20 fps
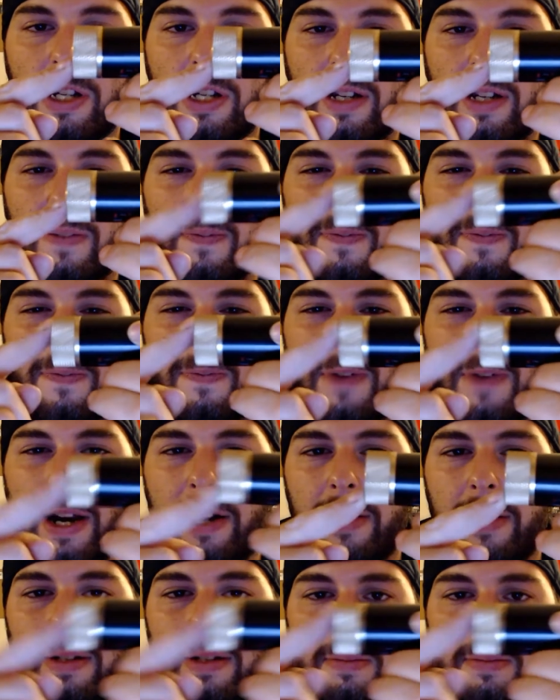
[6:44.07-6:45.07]
I can
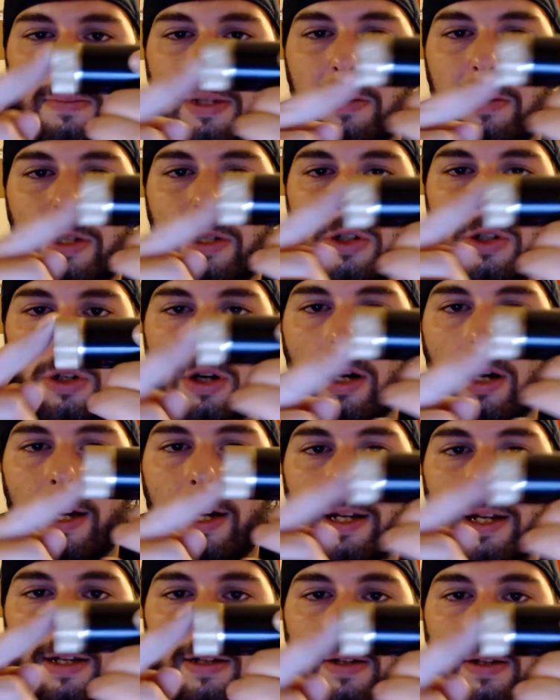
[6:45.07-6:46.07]
fire it and maybe
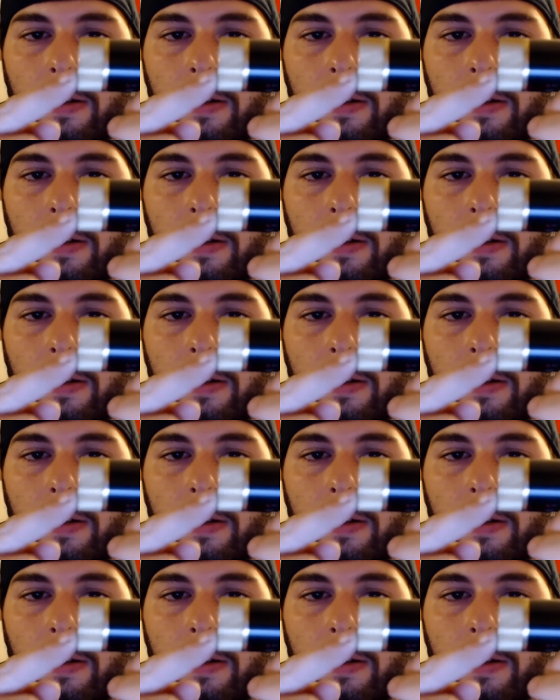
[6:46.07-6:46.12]
try,